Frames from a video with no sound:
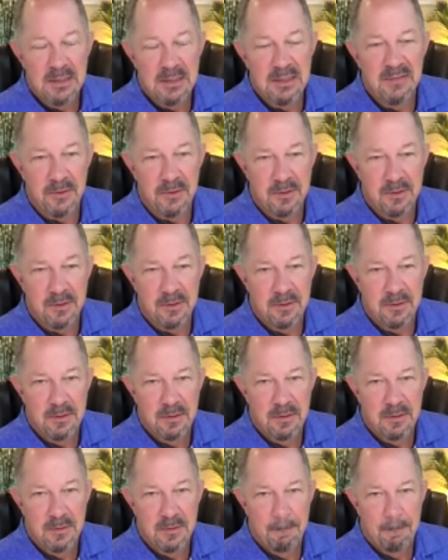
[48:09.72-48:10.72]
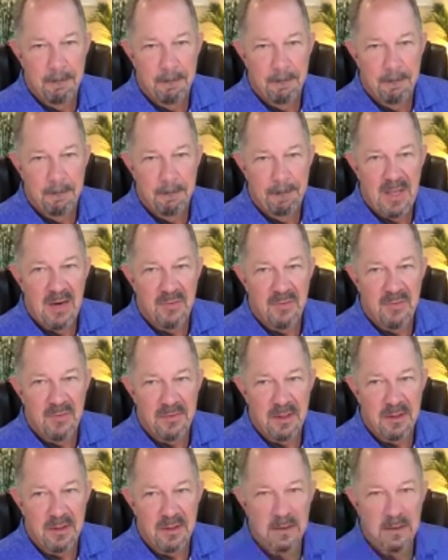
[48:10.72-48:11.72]
delivered.
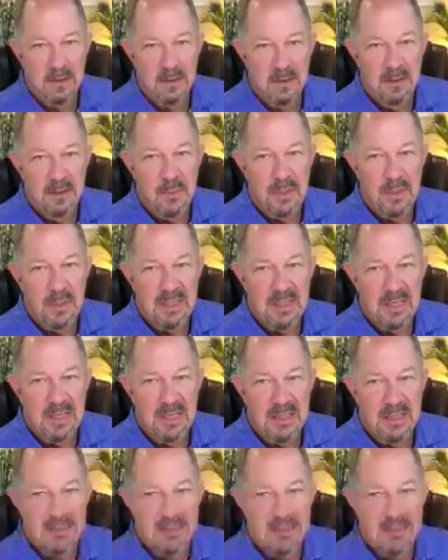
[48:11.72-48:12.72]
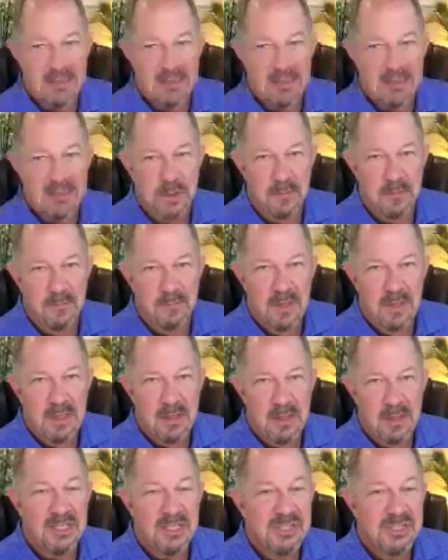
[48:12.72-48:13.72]
Everything. 91 contacts per.
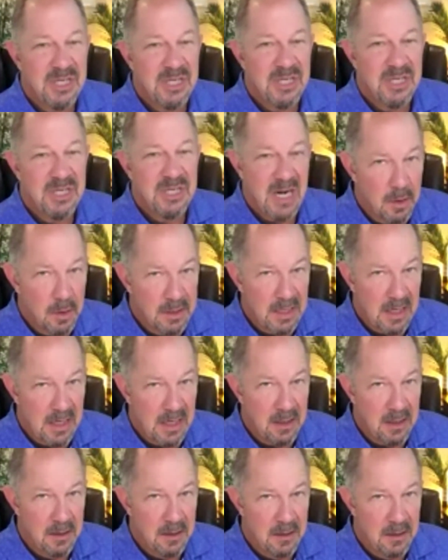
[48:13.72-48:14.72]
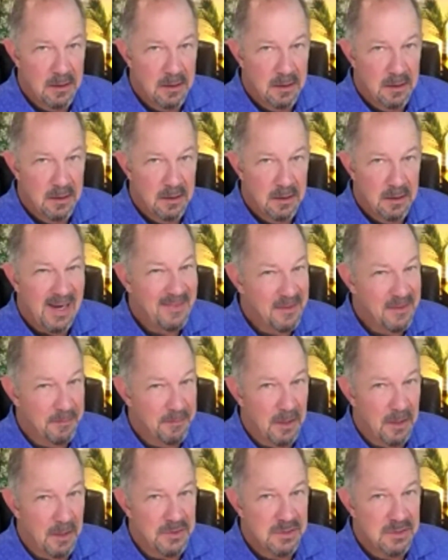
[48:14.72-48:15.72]
It'll cost you an hour a day
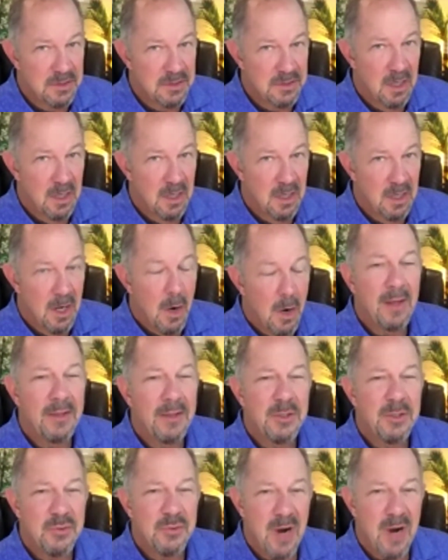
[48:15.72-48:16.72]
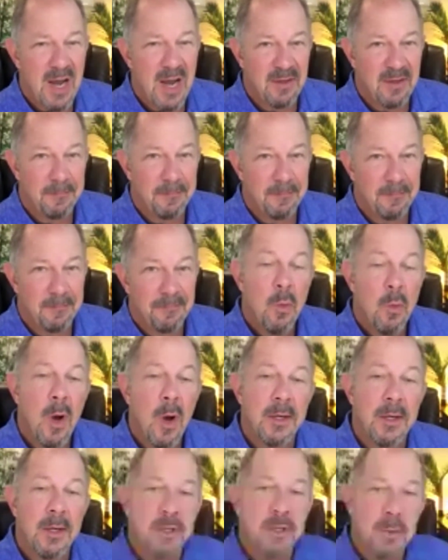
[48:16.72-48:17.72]
at the most. While you're driving,
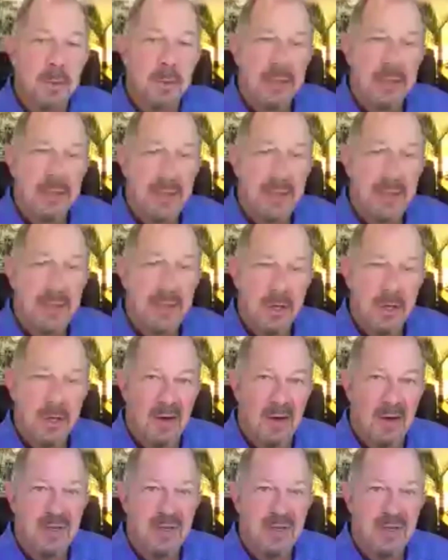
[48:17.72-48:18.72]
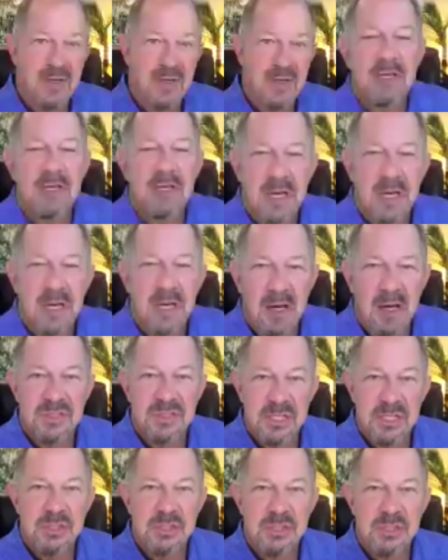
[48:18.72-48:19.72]
while you're going to get coffee, have a
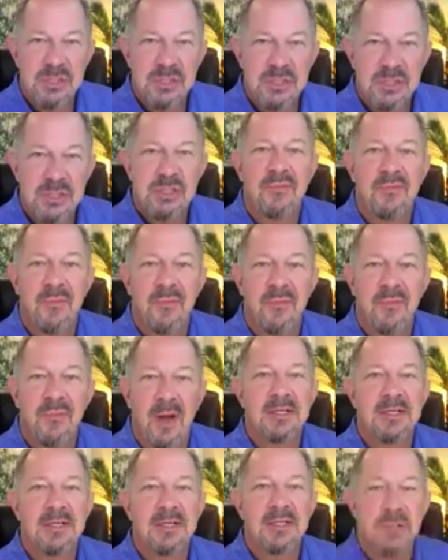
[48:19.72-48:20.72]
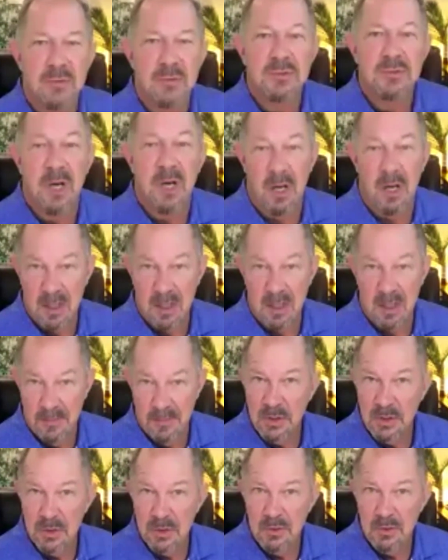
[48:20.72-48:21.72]
conversation with a friend and don't
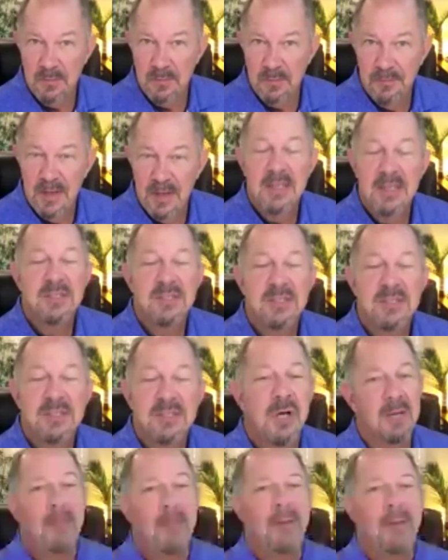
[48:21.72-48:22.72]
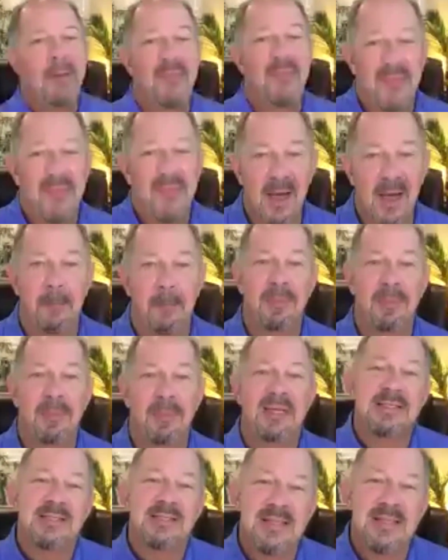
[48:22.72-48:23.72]
talk about you. Talk about them
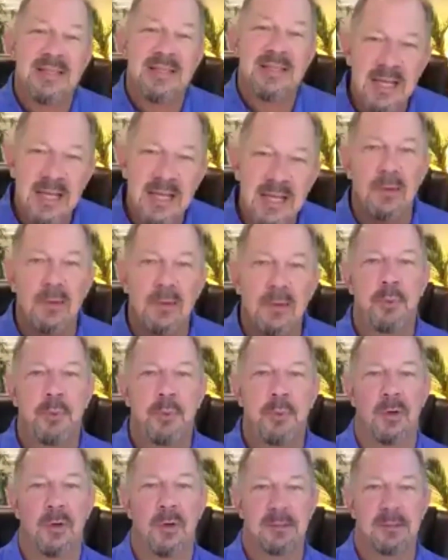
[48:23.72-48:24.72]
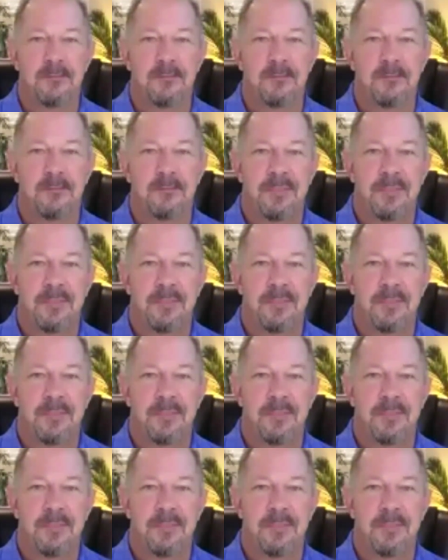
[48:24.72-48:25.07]
because they're important.